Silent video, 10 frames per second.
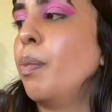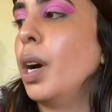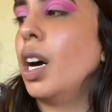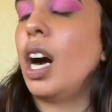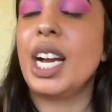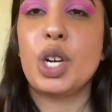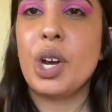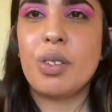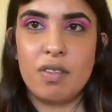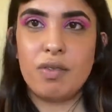but I
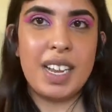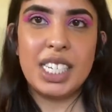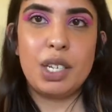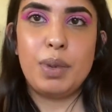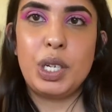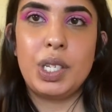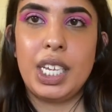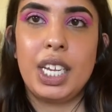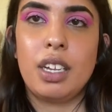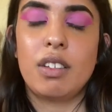know Fenty
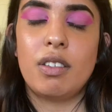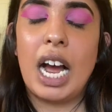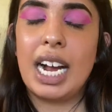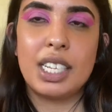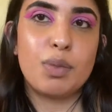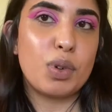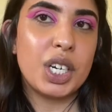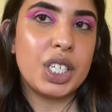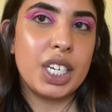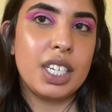Beauty has
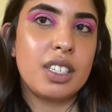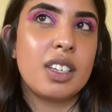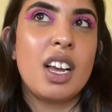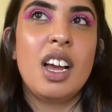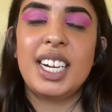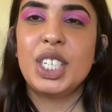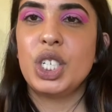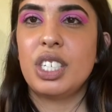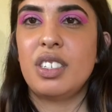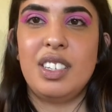brushes. I
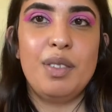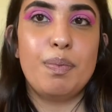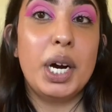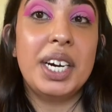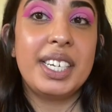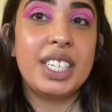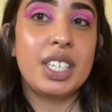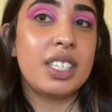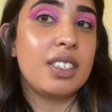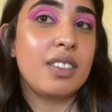just didn't
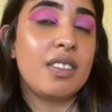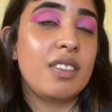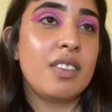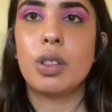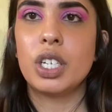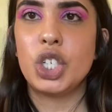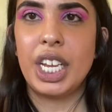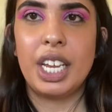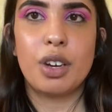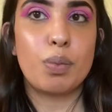purchase the
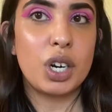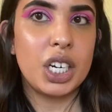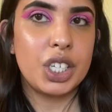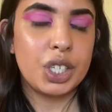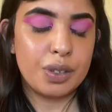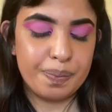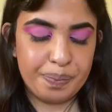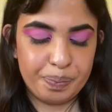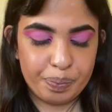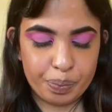cheek brush,
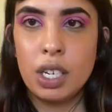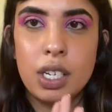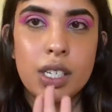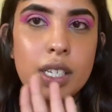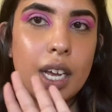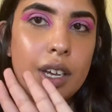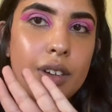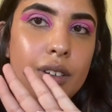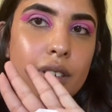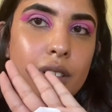
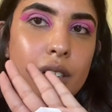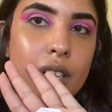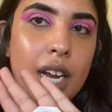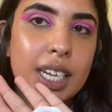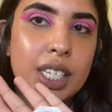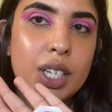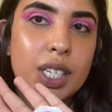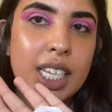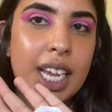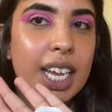so as you
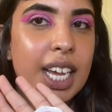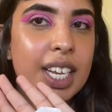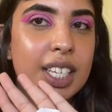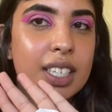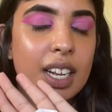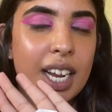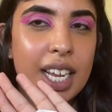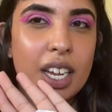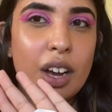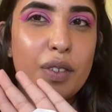see, it's
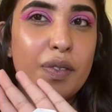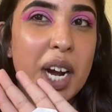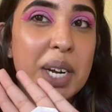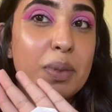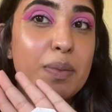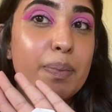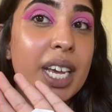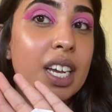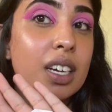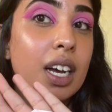like a vibrant
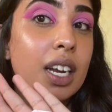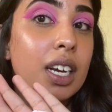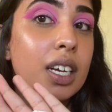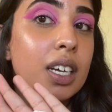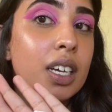pink colour,